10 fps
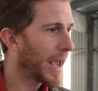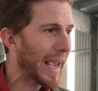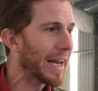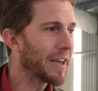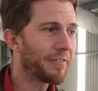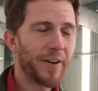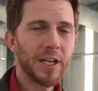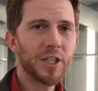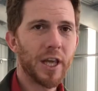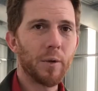Any
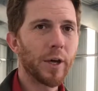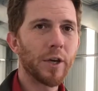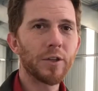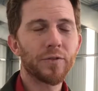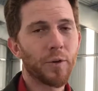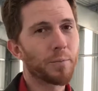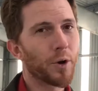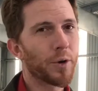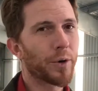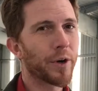fish that we use for
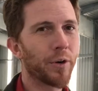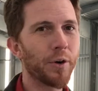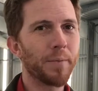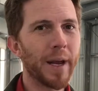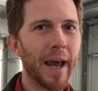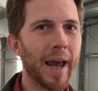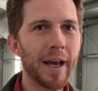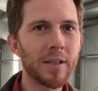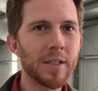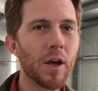brood recruitment
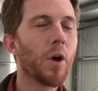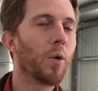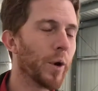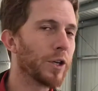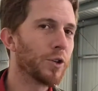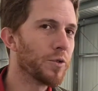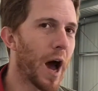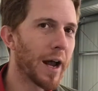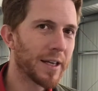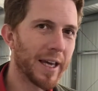eggs, we do
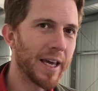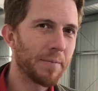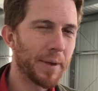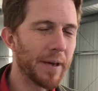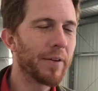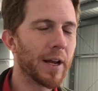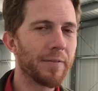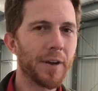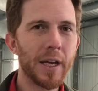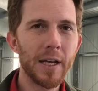not keep, even
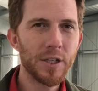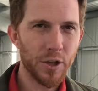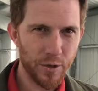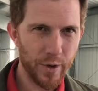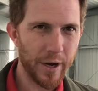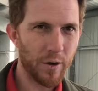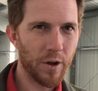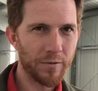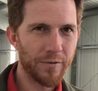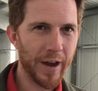if it is a
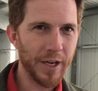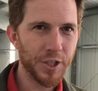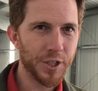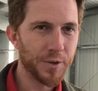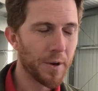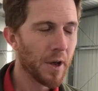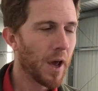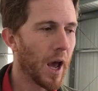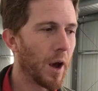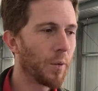3-year-old fish.
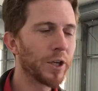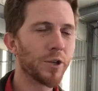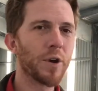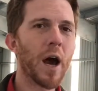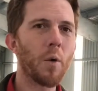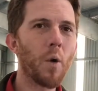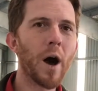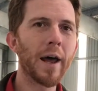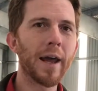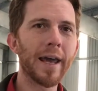We do not
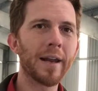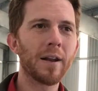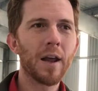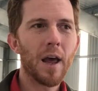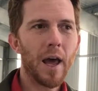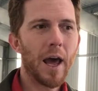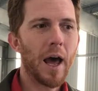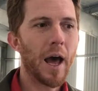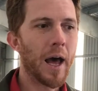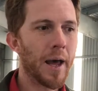want
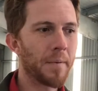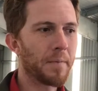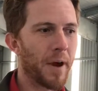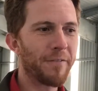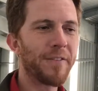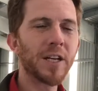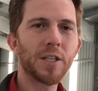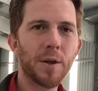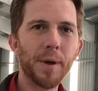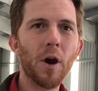a
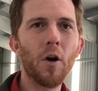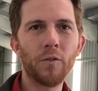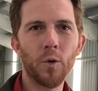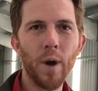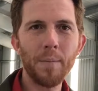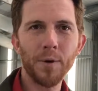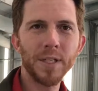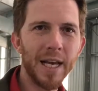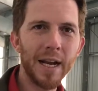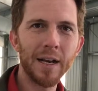fish to be
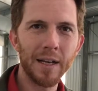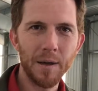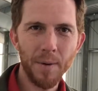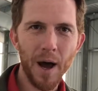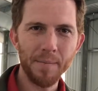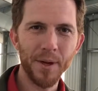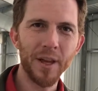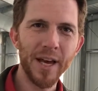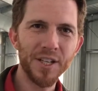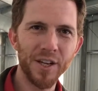overrepresented in the
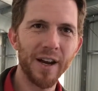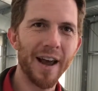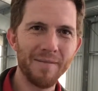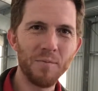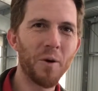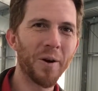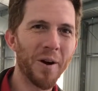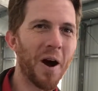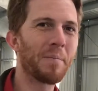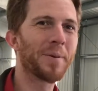population and have more
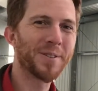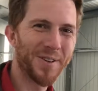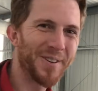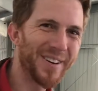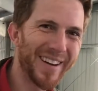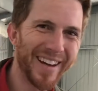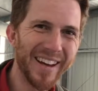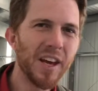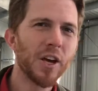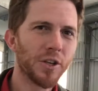opportunity
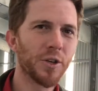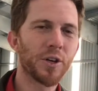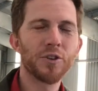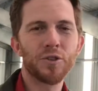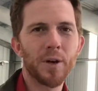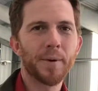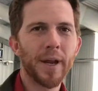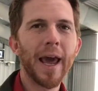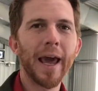to contribute